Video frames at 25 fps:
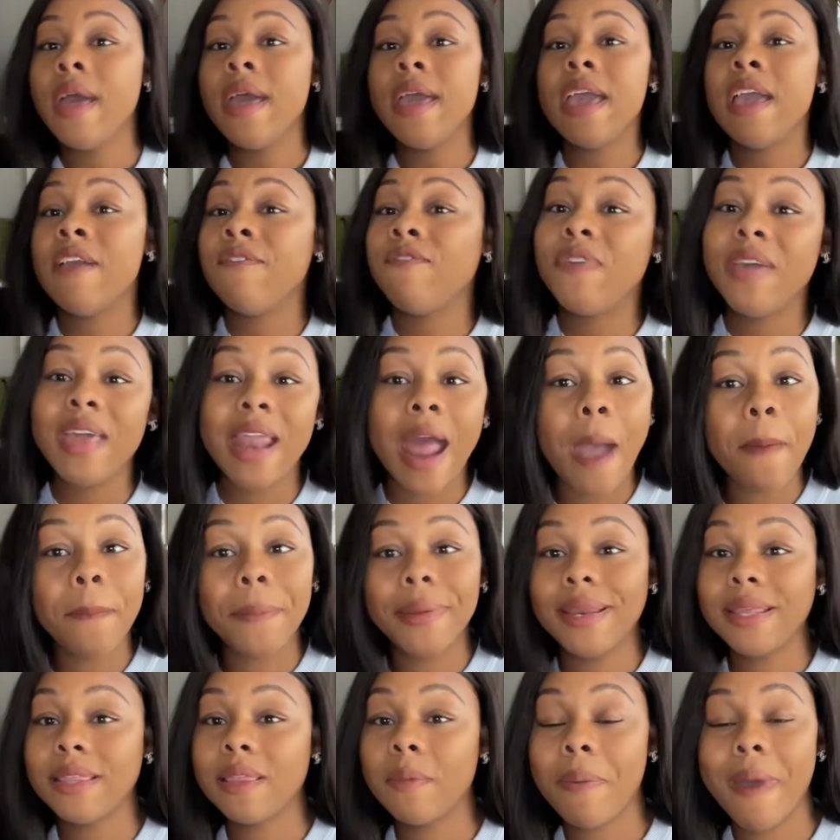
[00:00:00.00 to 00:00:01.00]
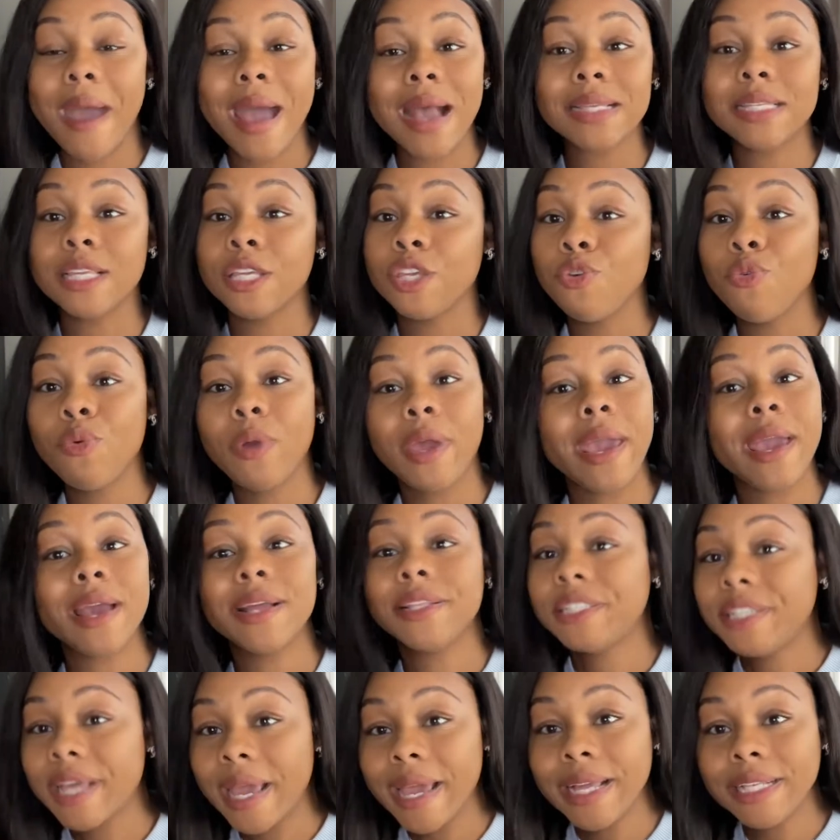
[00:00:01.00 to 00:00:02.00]
If it happened in the past and you
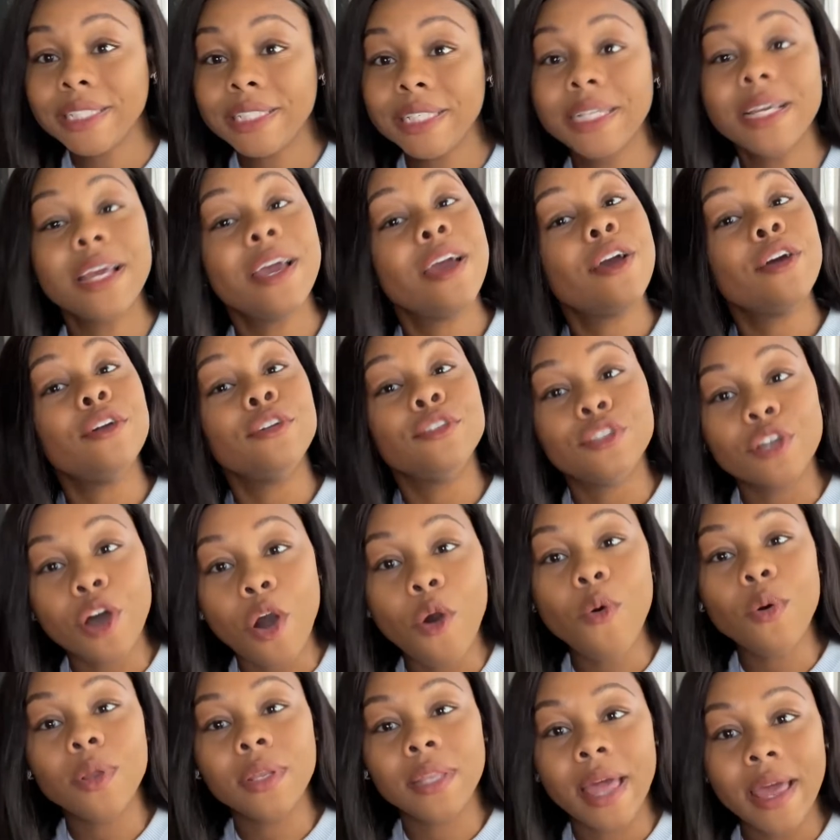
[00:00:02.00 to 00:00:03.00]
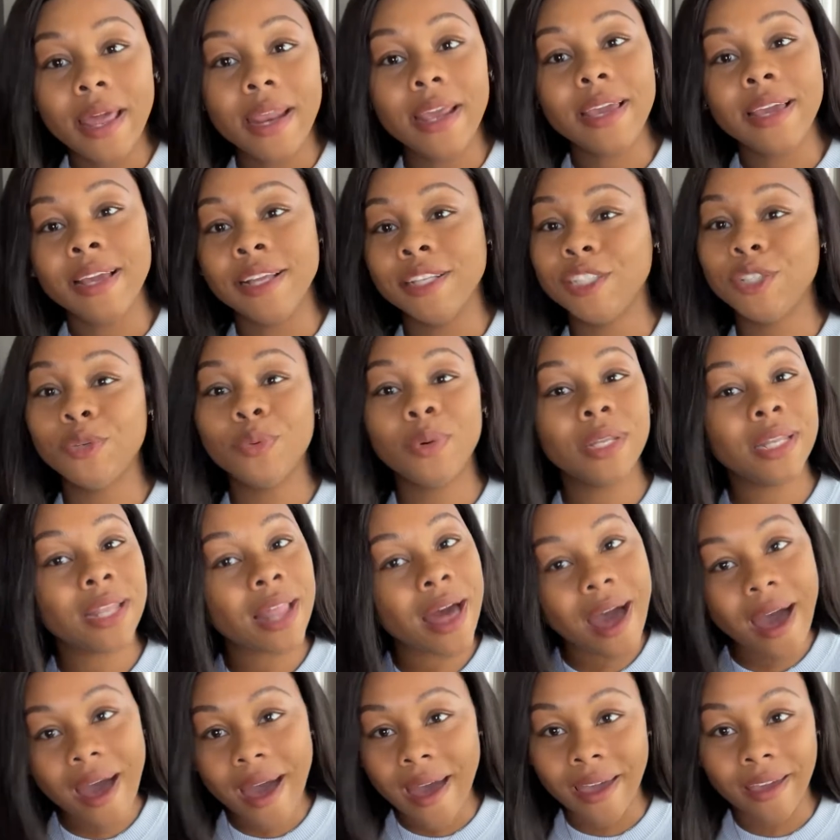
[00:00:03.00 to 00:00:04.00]
can't change it, don't let it eat you
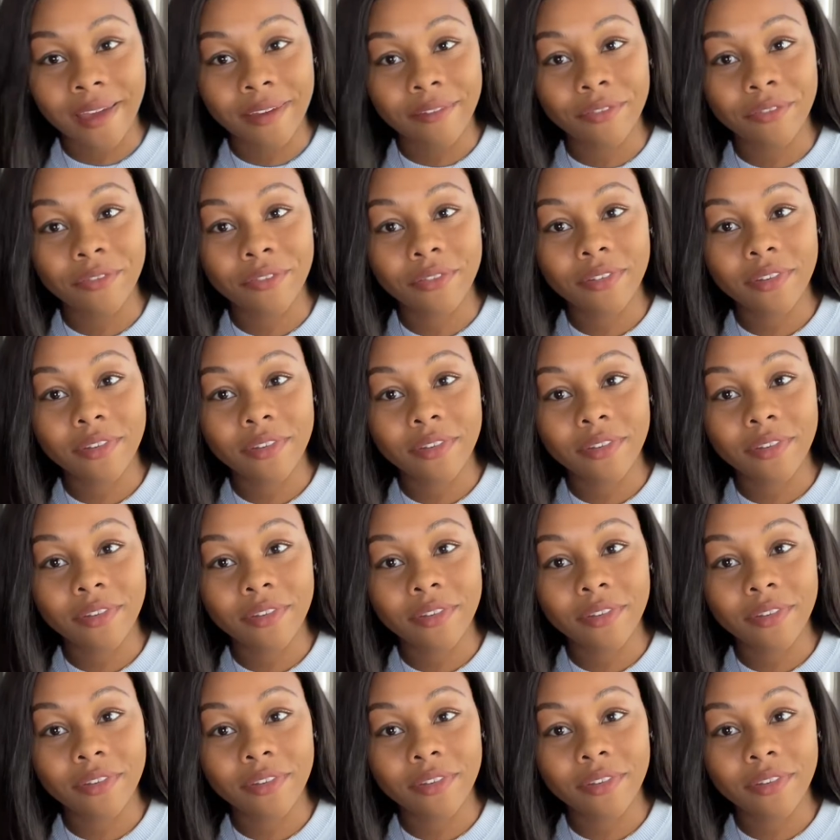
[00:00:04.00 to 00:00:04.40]
alive.